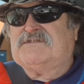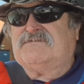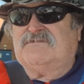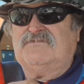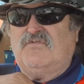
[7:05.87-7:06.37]

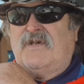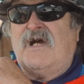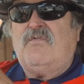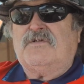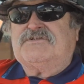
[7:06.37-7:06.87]
what
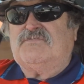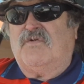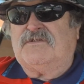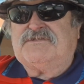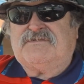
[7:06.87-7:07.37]
I want to
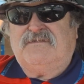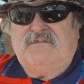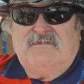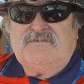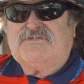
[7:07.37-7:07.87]
watch,
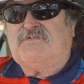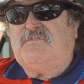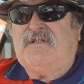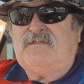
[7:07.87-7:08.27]
somewhere